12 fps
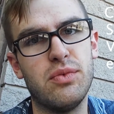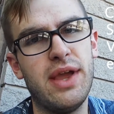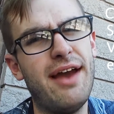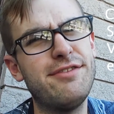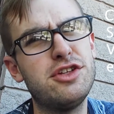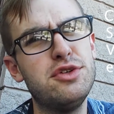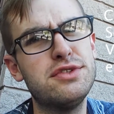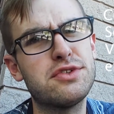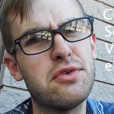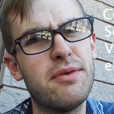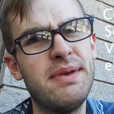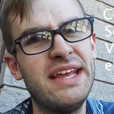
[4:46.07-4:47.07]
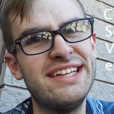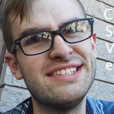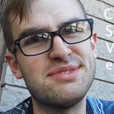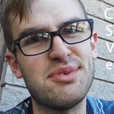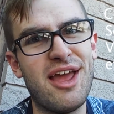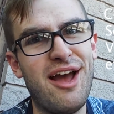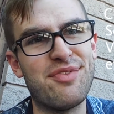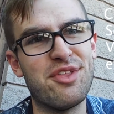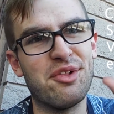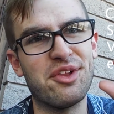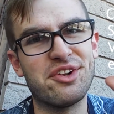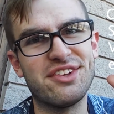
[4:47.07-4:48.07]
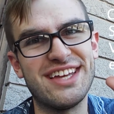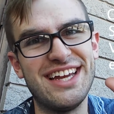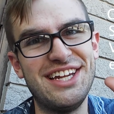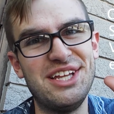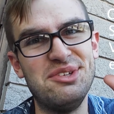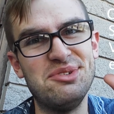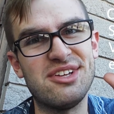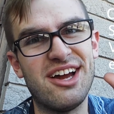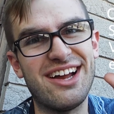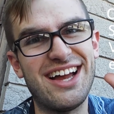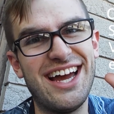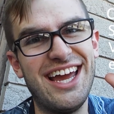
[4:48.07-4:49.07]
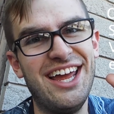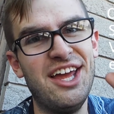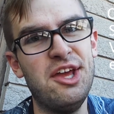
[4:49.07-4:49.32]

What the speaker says: We have 2 scorpions. We have the little tiny Utah guy.